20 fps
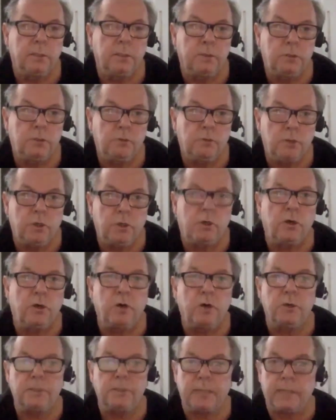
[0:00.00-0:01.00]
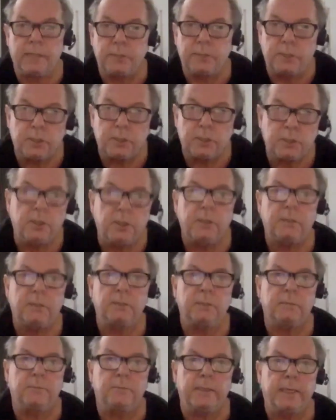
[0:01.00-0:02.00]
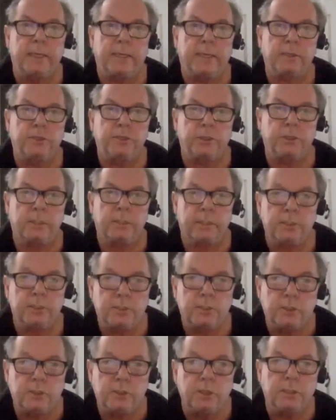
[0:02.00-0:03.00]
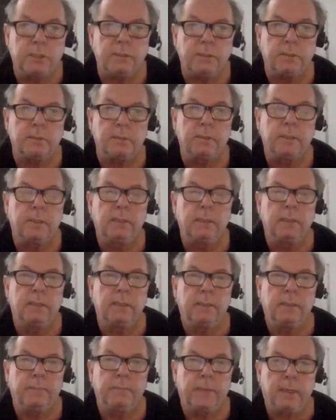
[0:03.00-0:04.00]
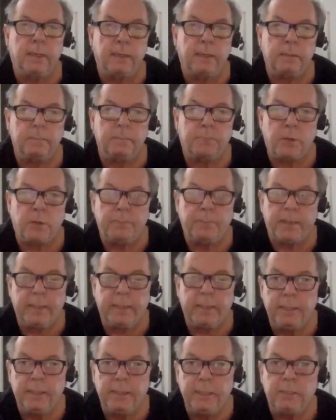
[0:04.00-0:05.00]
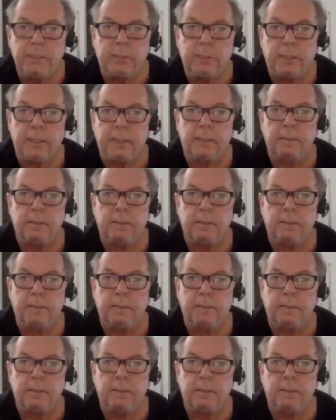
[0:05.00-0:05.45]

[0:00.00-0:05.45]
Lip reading: to cause a certain reaction, a certain propagandistic,